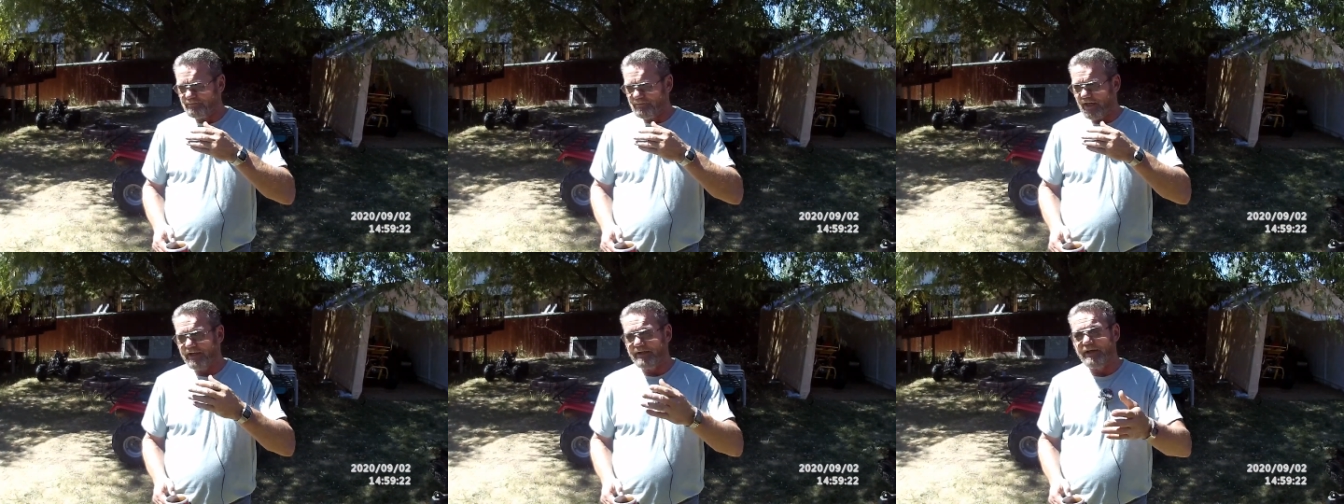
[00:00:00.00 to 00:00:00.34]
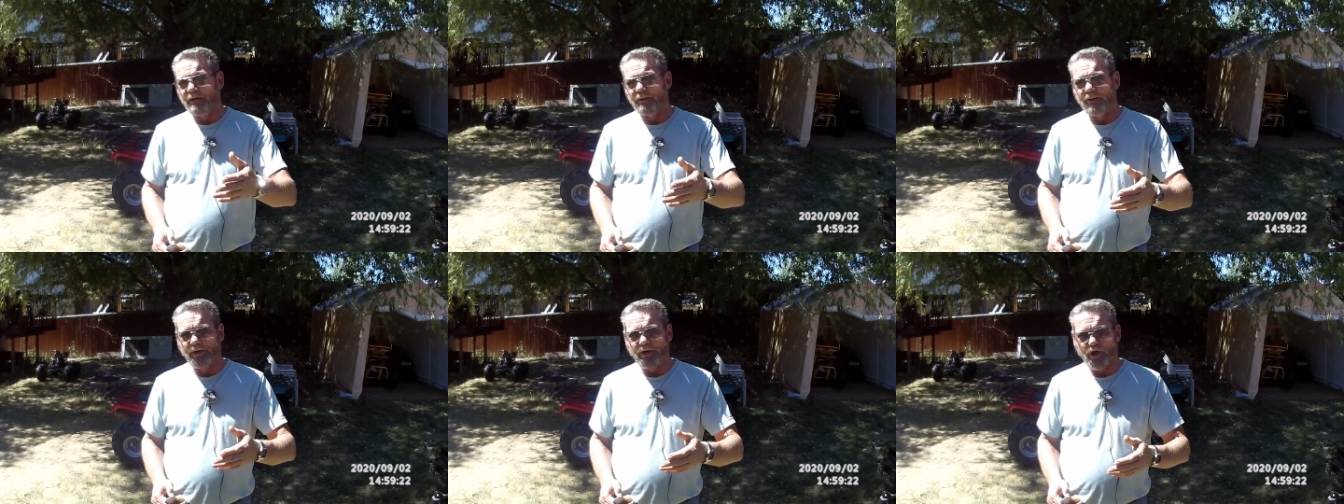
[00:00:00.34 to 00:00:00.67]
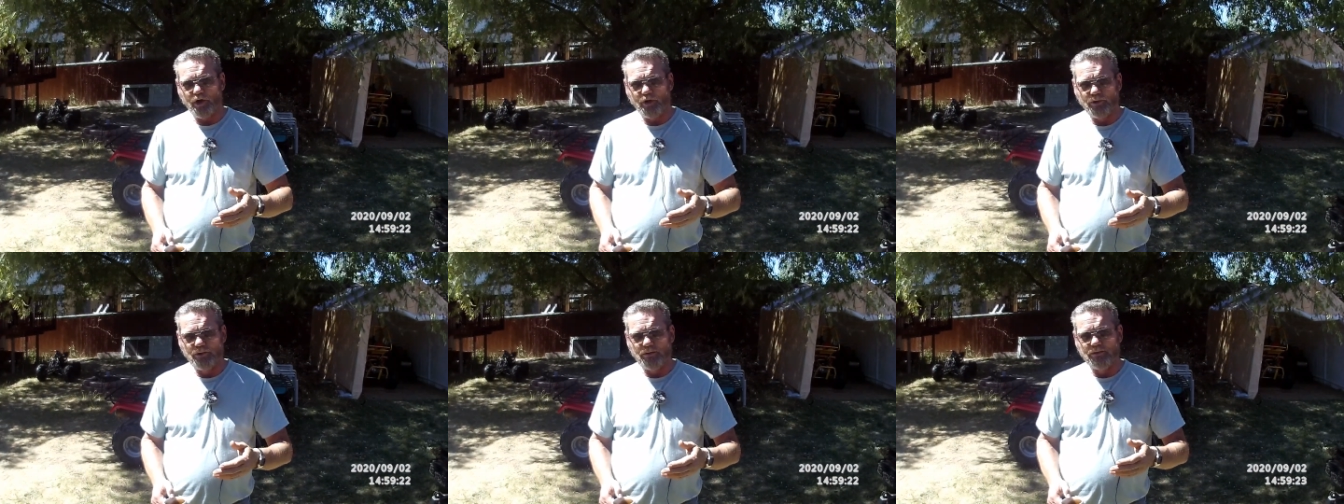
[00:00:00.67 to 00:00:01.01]
a year
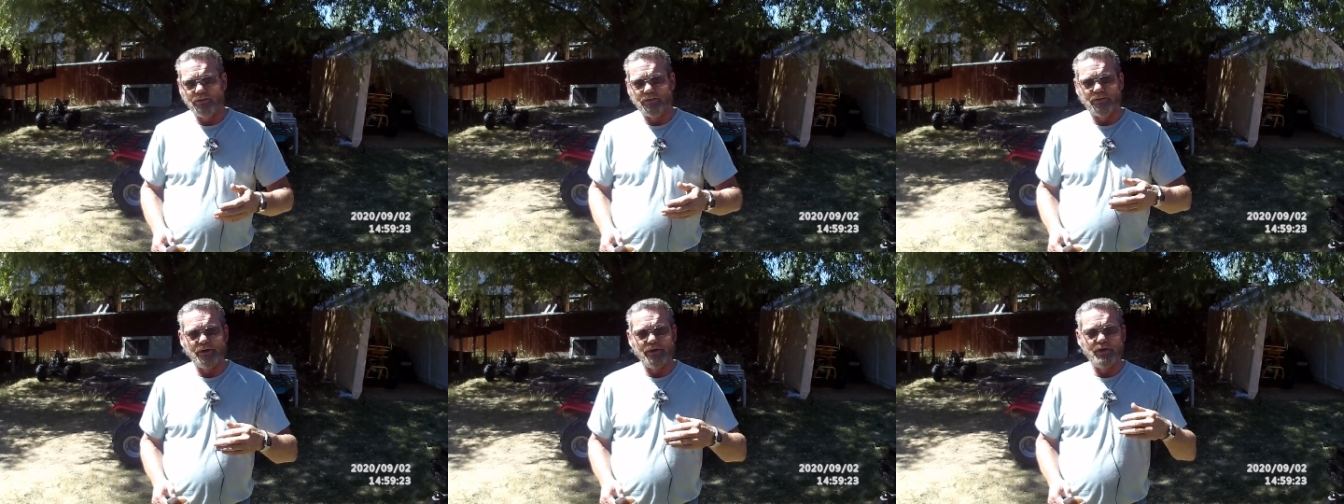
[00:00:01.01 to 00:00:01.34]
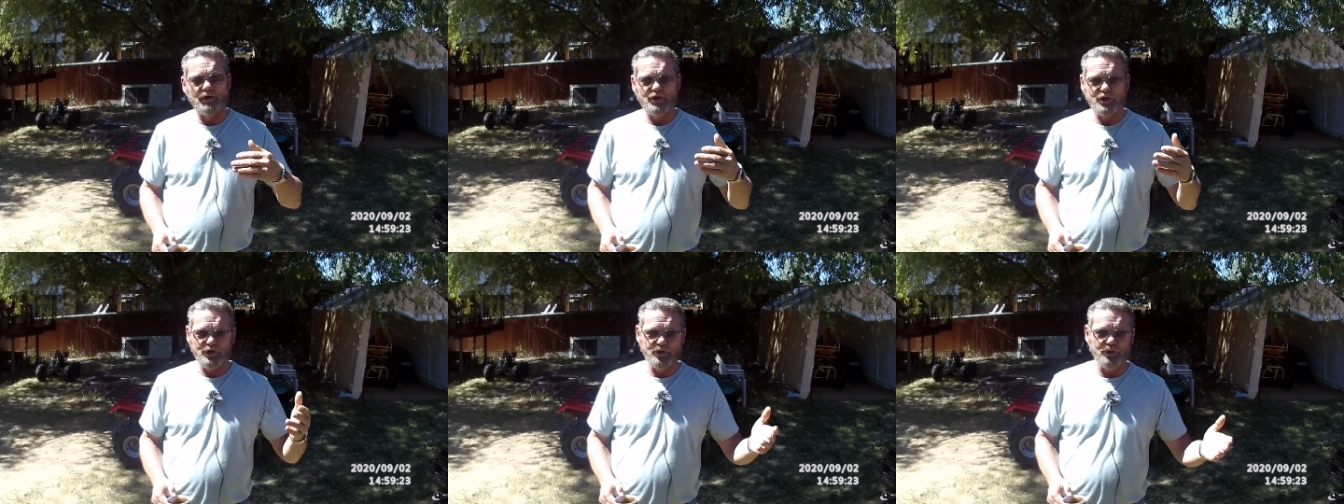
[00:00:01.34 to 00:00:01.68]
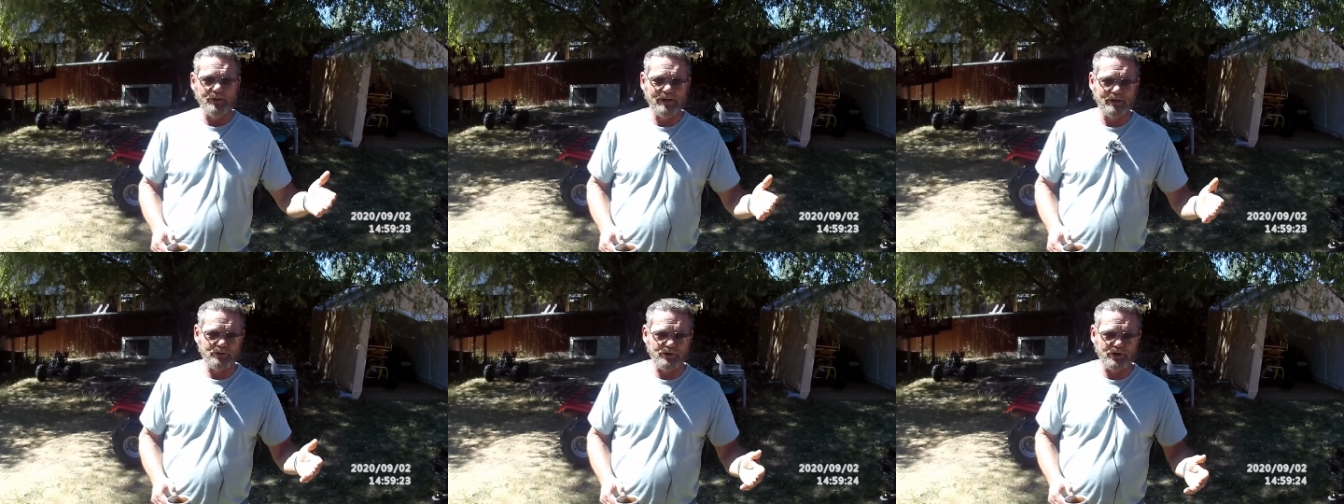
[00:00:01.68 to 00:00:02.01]
ago, 2
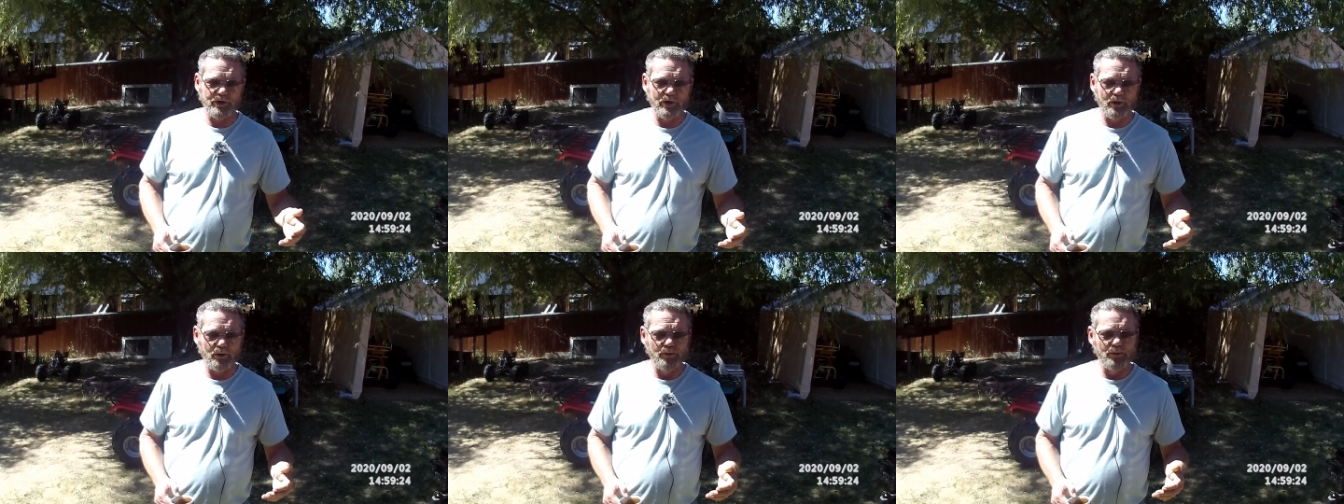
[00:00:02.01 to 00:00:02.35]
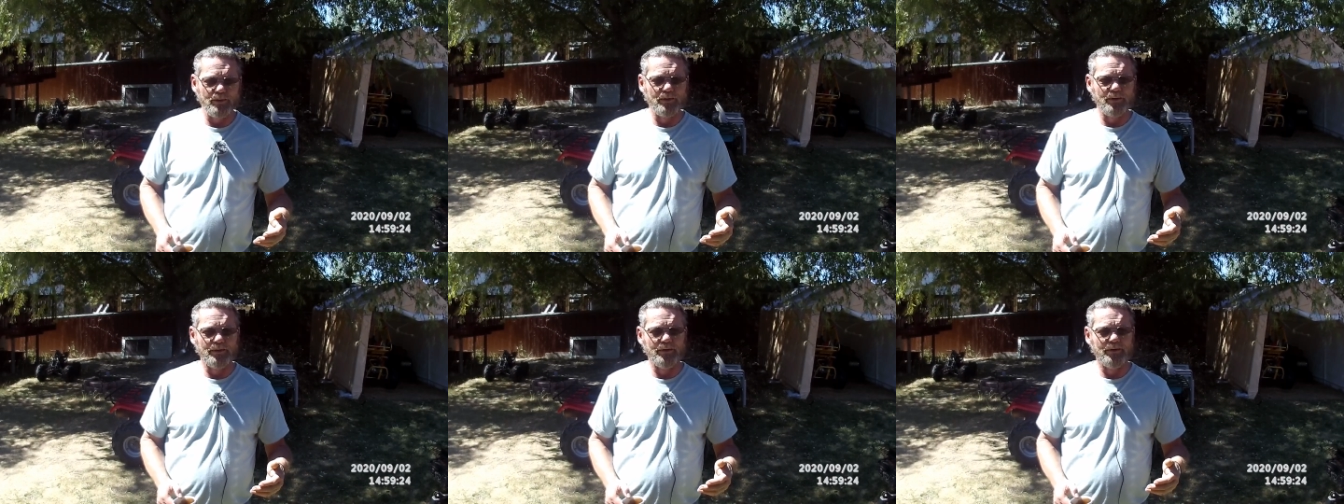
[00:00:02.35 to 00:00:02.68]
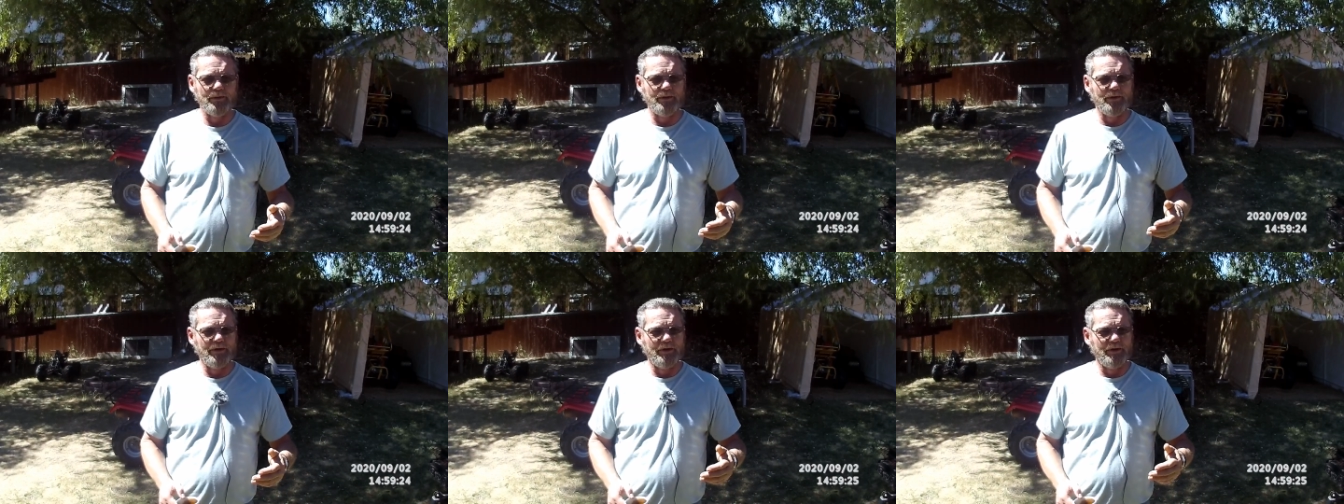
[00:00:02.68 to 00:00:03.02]
years ago,
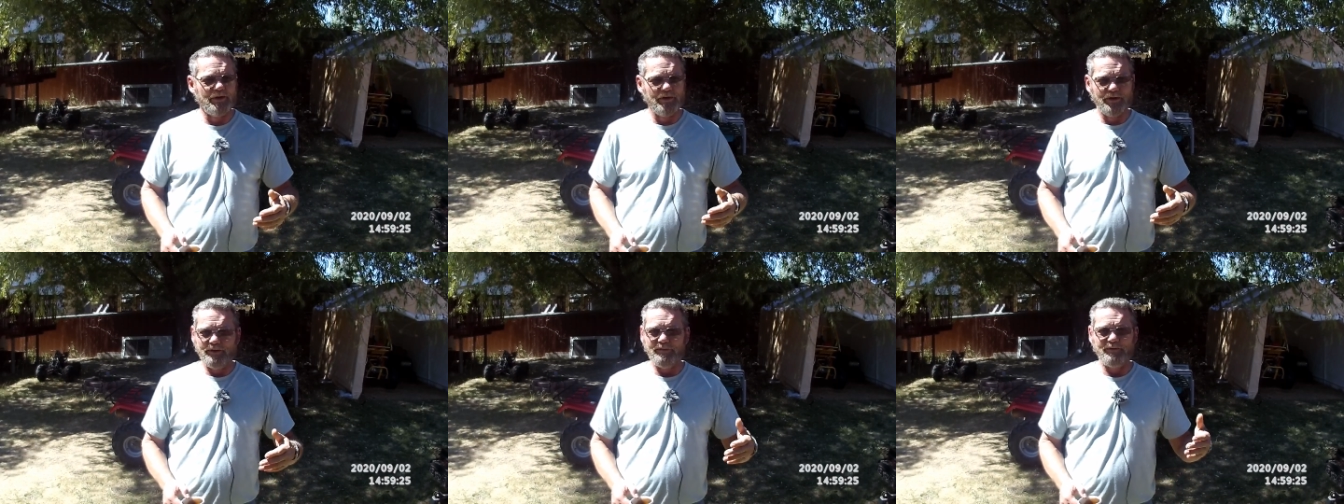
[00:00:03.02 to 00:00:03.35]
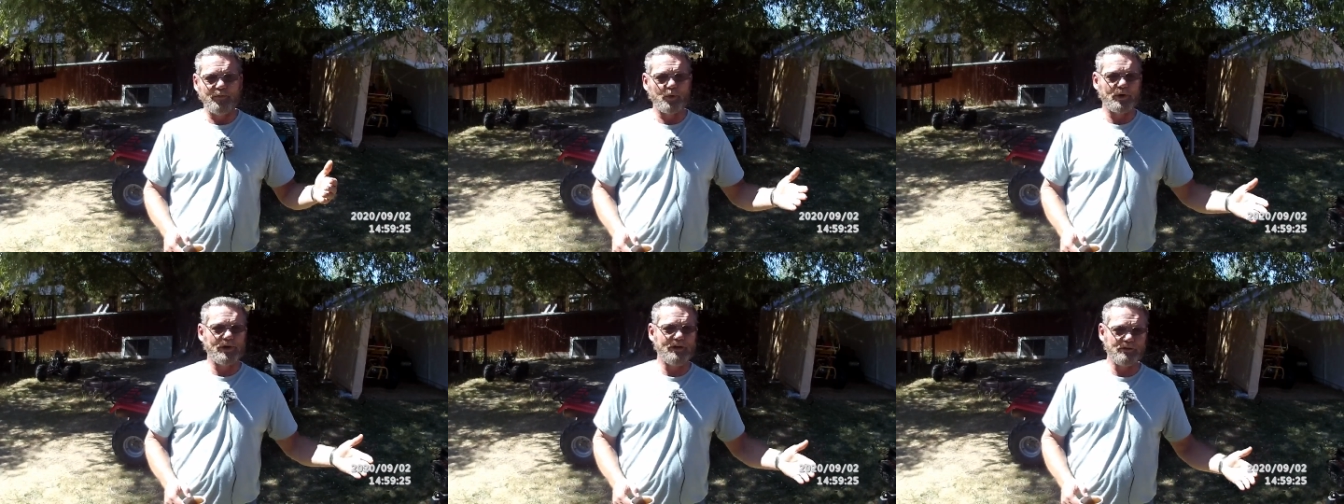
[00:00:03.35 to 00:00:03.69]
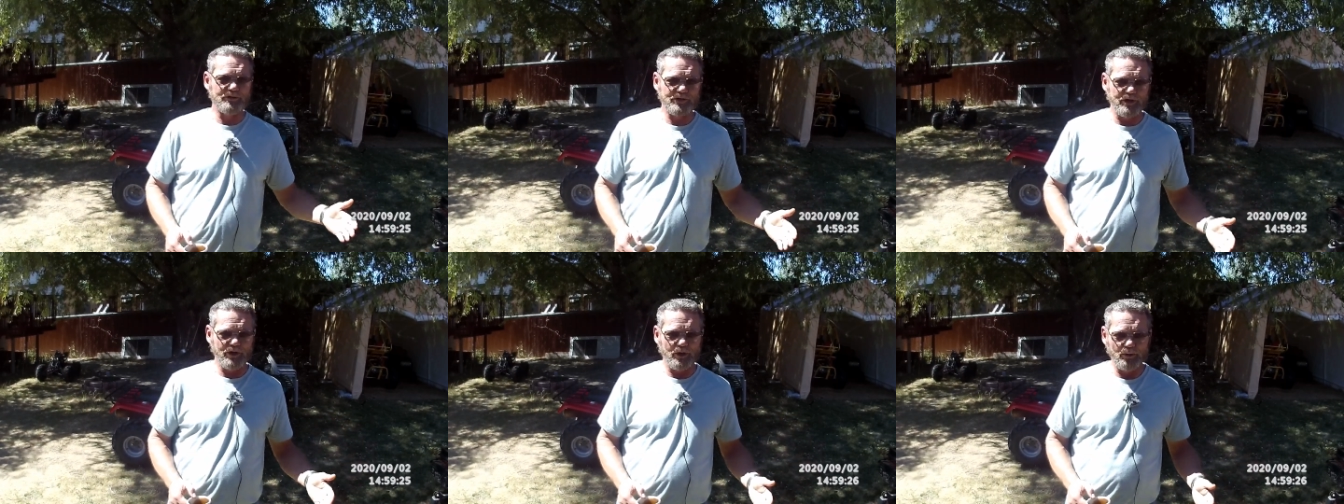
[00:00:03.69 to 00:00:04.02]
4
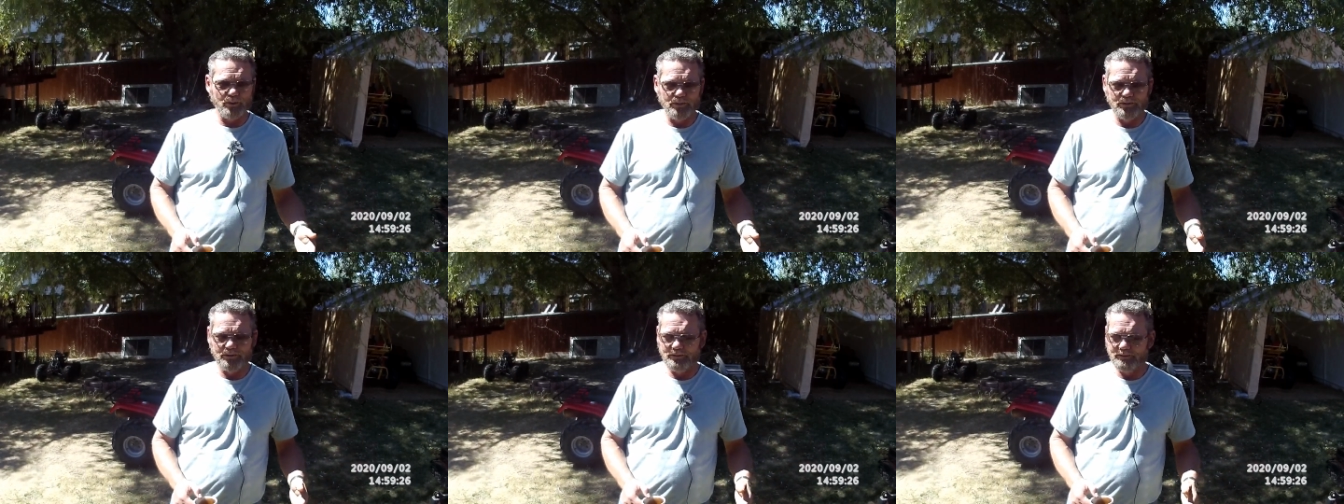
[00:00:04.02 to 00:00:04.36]
years ago.